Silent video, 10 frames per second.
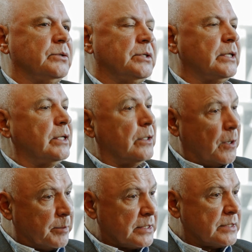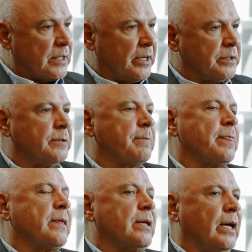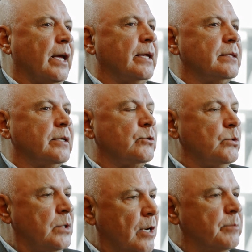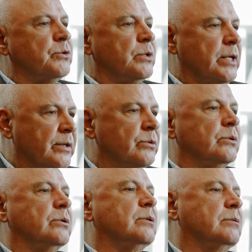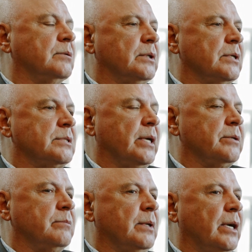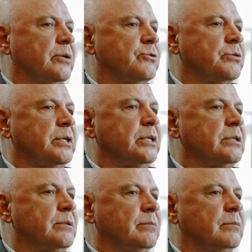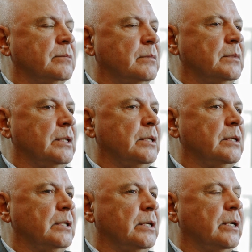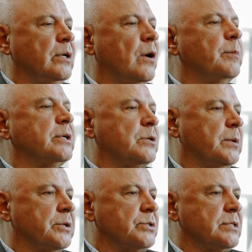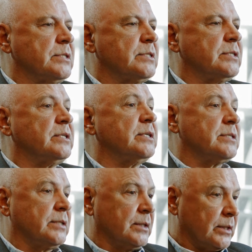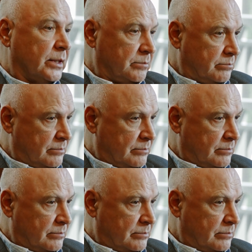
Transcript: On the economic side. And the two come together because I treat the economics questions statistically.